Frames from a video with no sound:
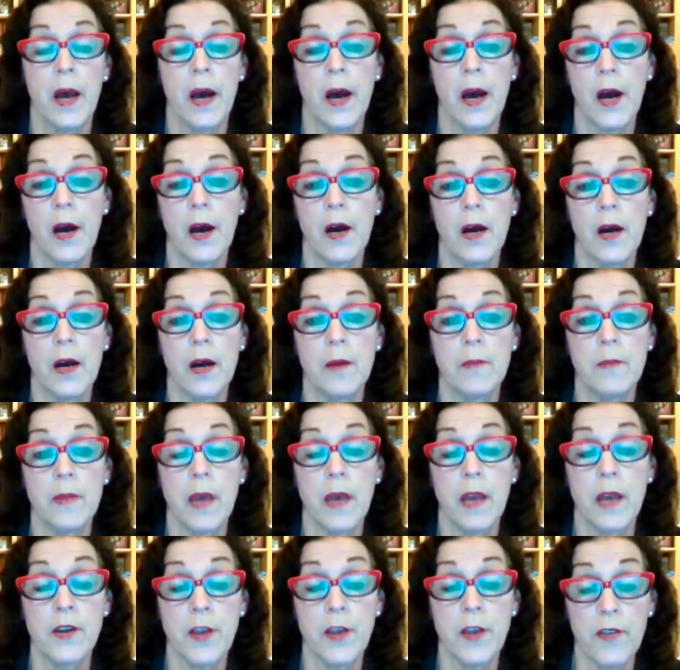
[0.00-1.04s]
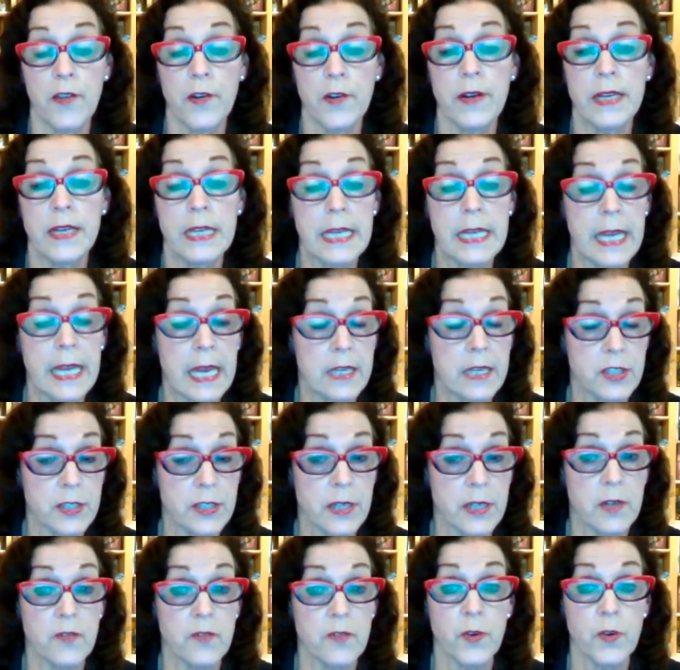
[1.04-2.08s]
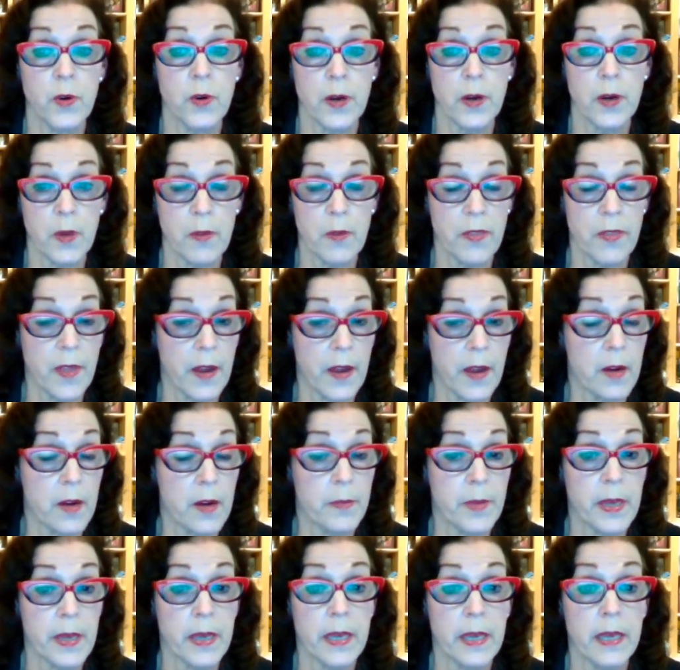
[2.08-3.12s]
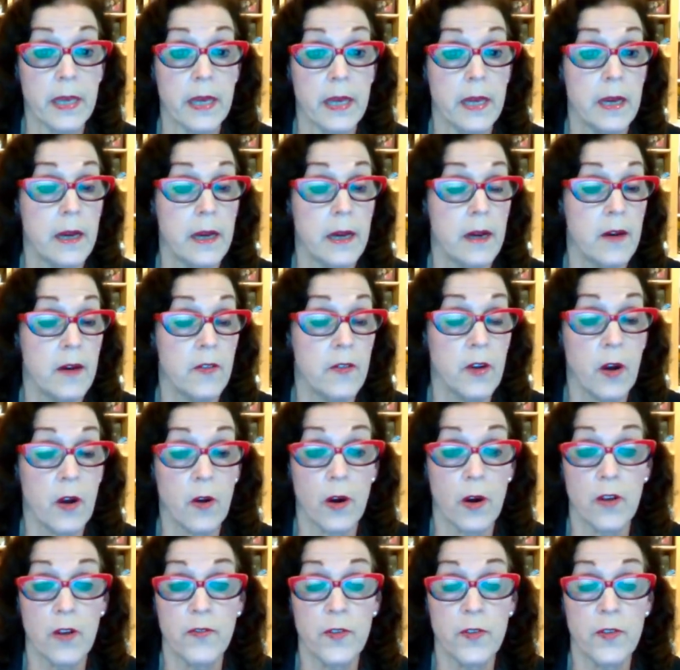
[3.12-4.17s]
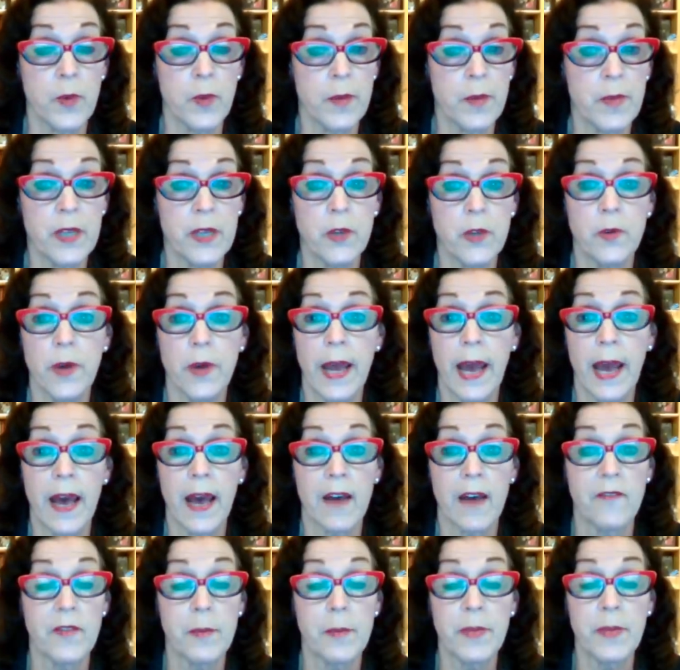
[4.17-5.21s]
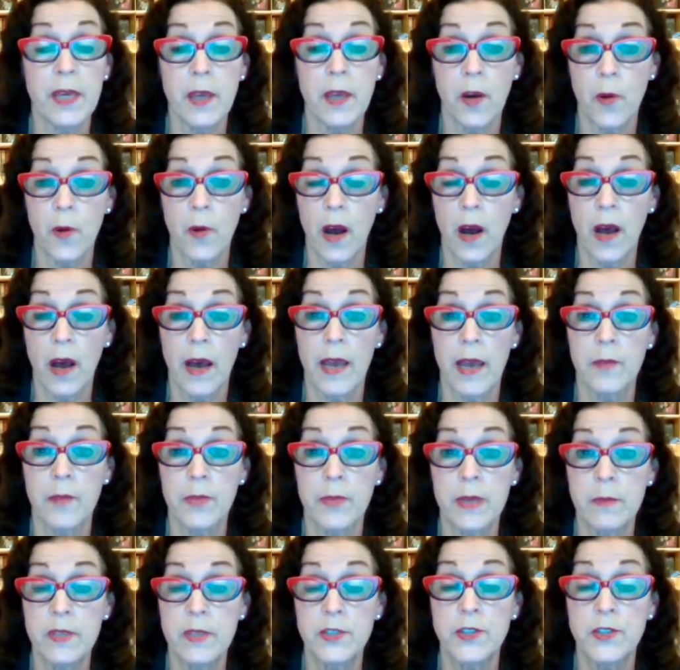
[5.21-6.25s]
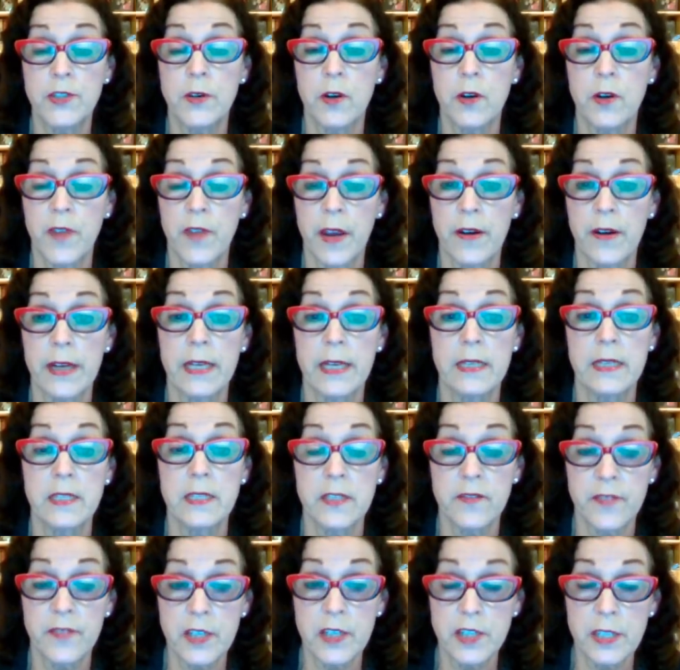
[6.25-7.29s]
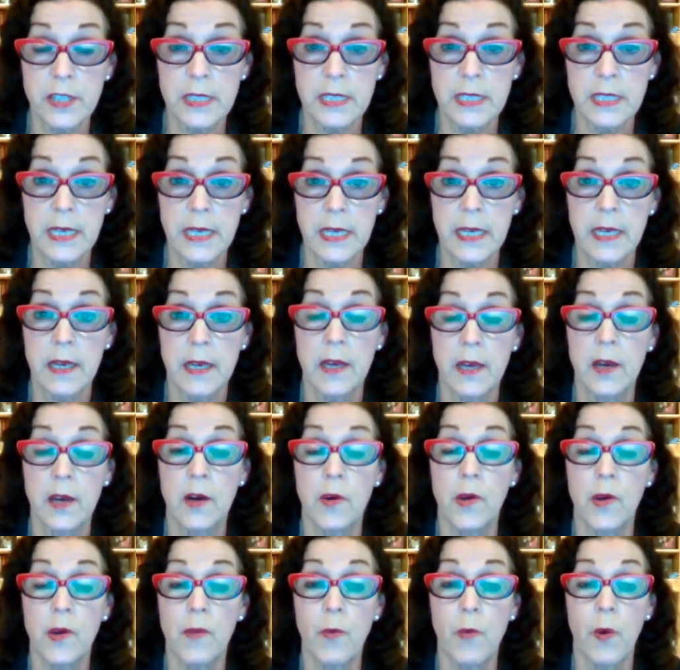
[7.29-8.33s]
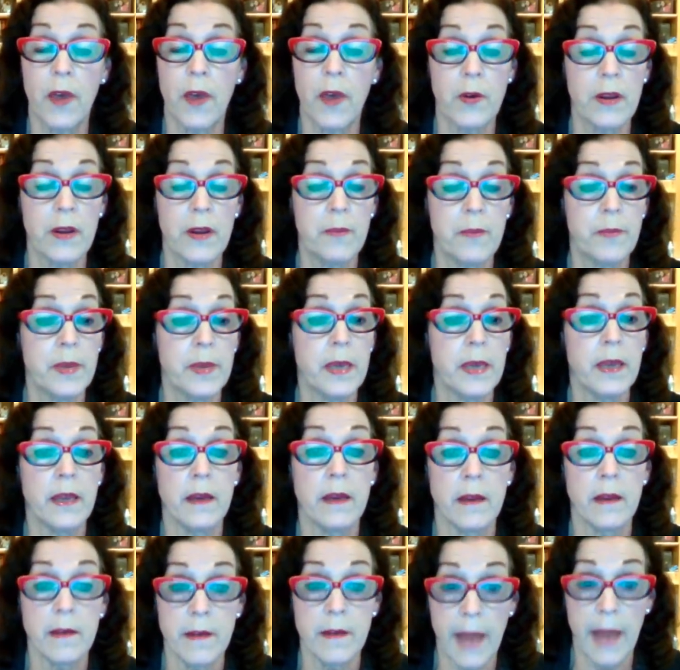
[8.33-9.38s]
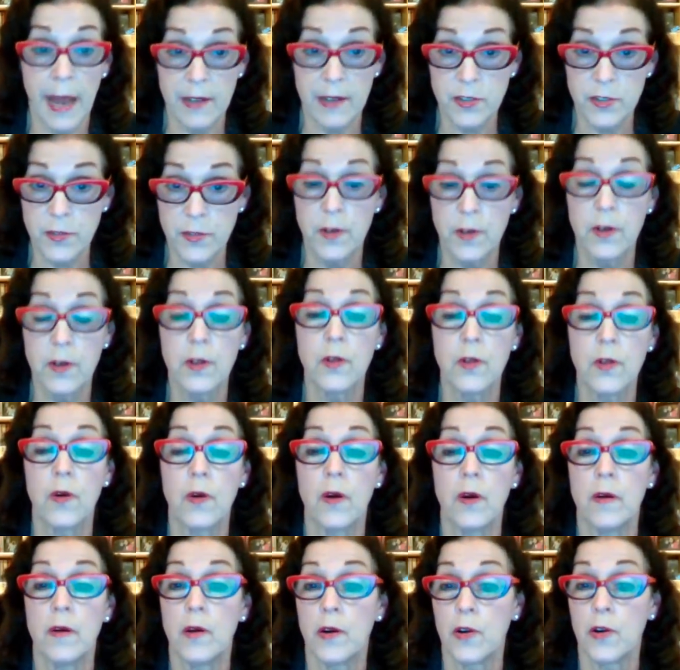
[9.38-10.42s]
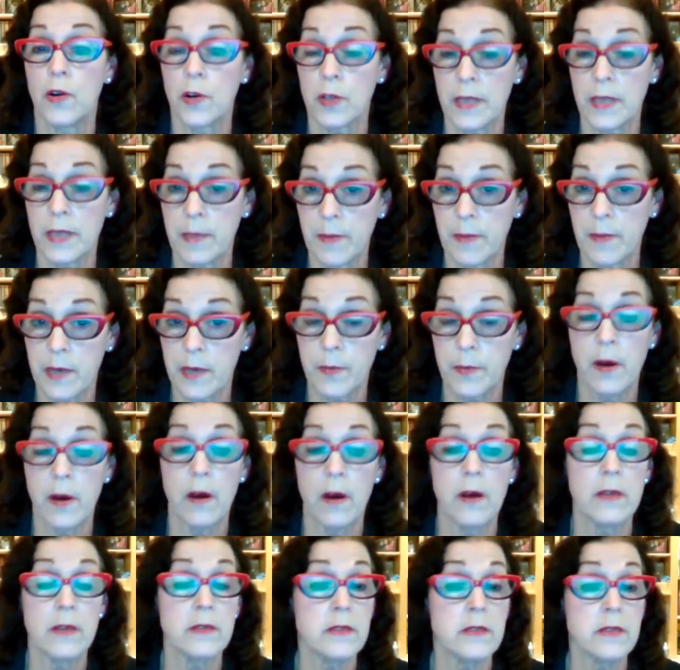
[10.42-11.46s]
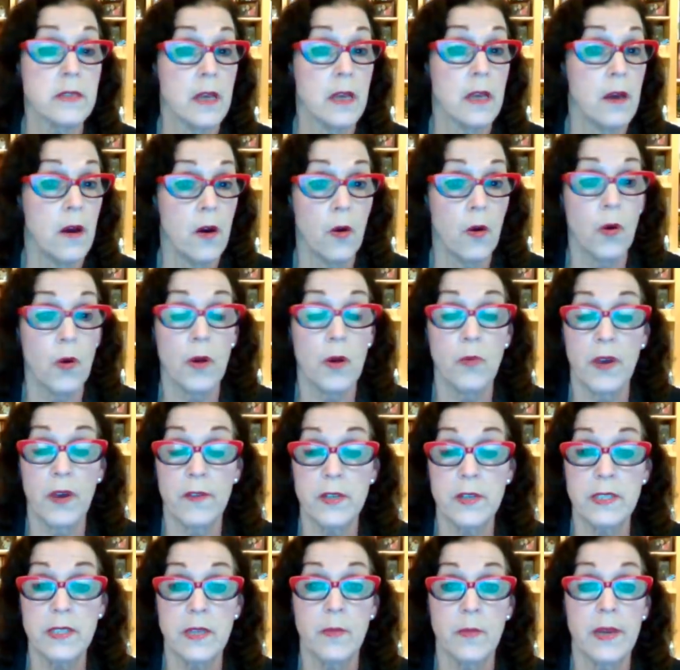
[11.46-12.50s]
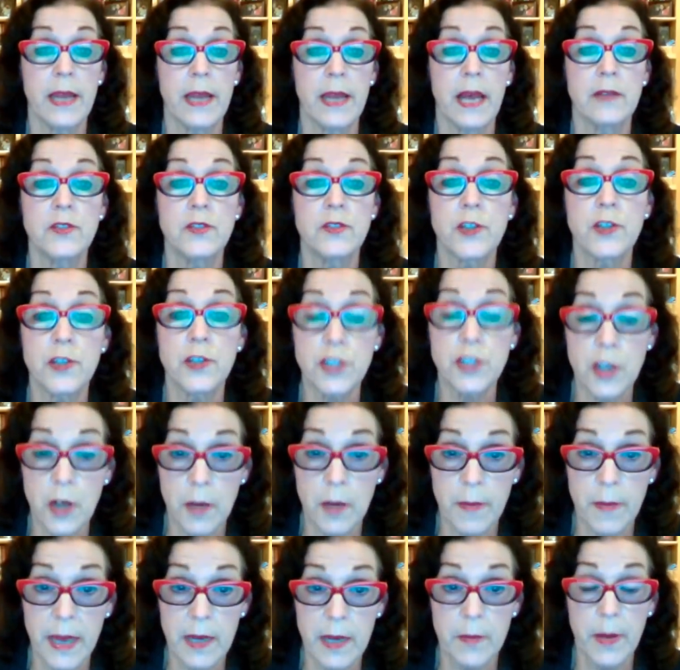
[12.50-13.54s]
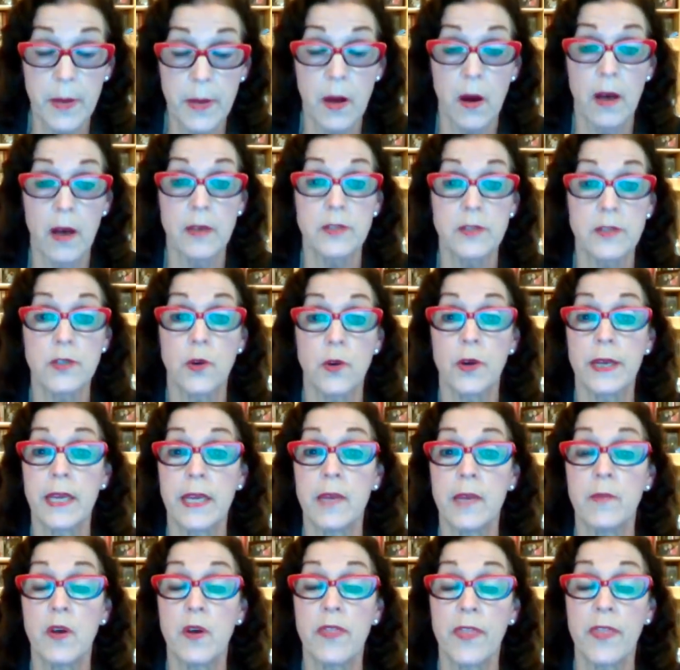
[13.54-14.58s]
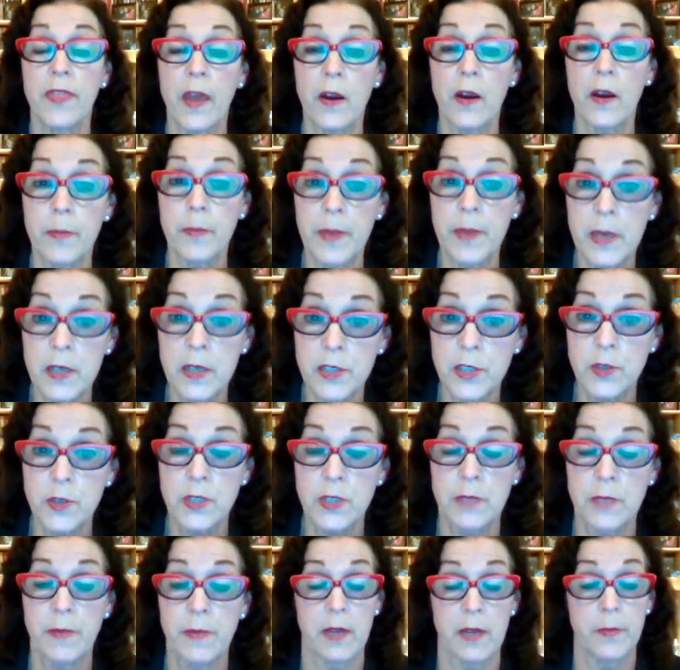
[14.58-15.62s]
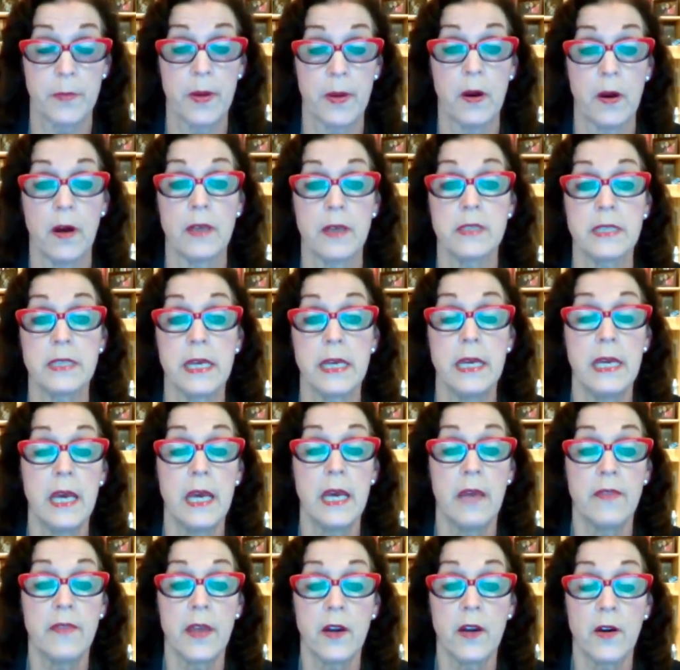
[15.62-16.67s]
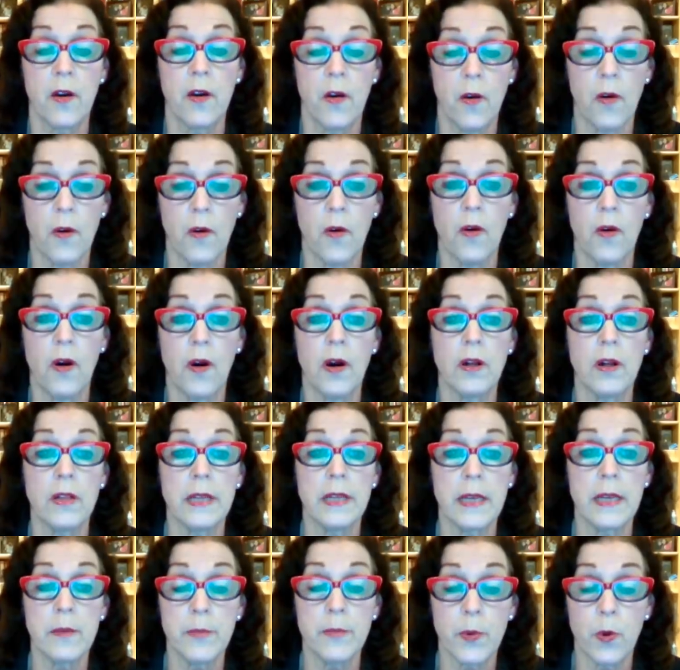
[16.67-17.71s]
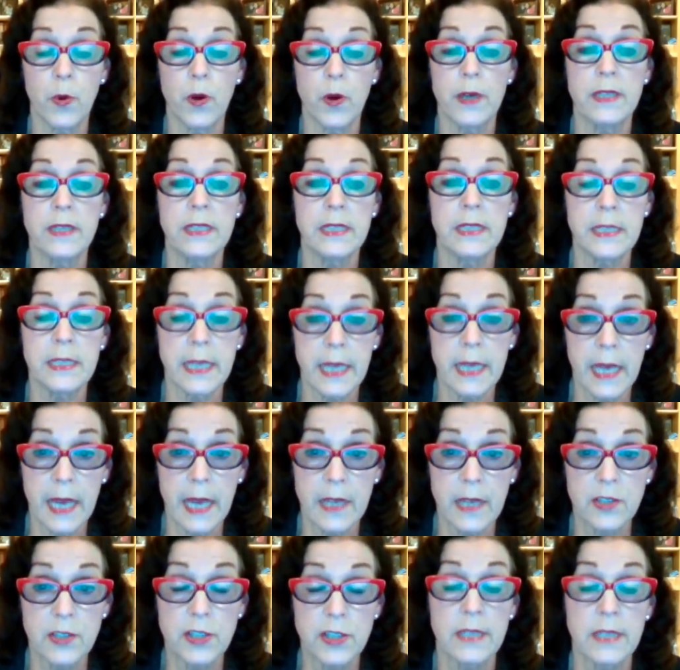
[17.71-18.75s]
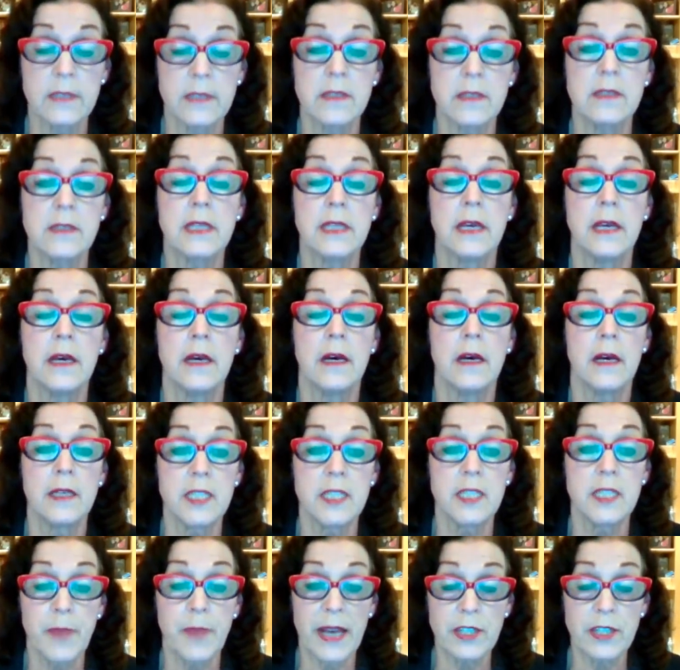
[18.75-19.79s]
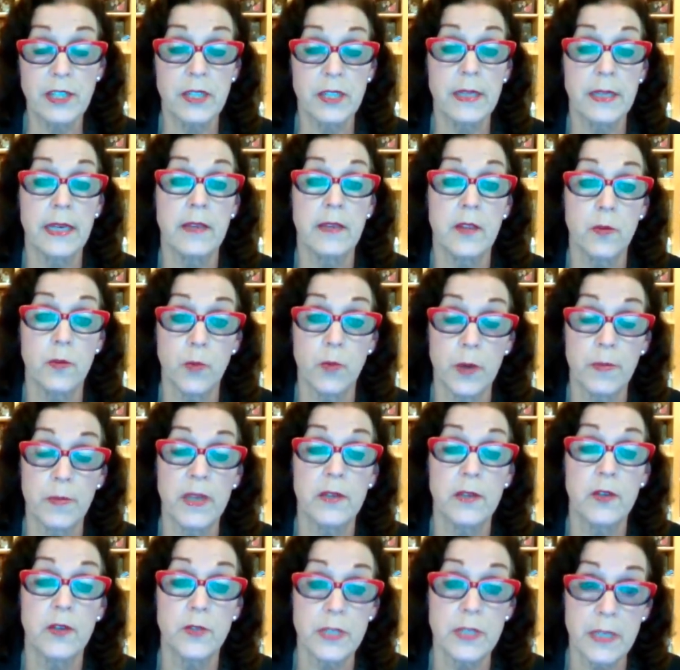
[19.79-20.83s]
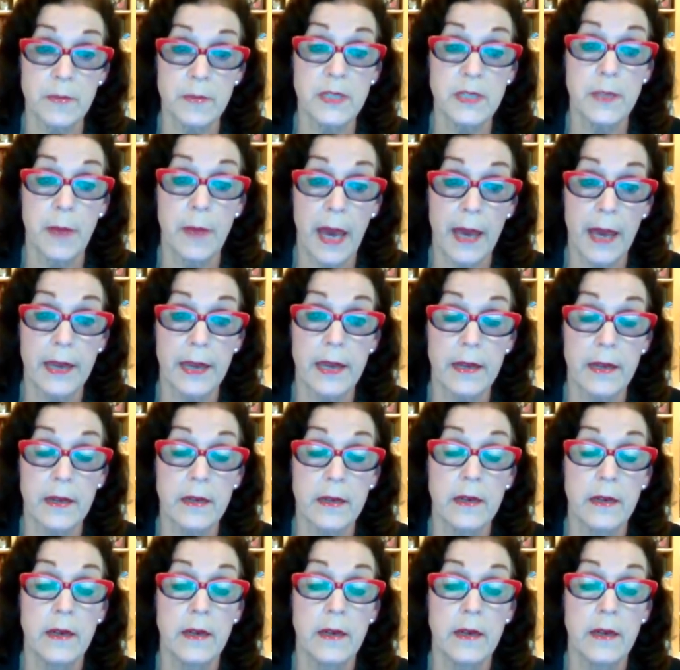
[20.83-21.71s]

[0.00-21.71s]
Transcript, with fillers: Um, another indication for hormone therapy or for women who have POI, premature ovarian insufficiency, whether it be natural, early menopause, or whether someone had surgical menopause or chemotherapy-induced menopause. They are all important indications, especially in the woman who's symptomatic.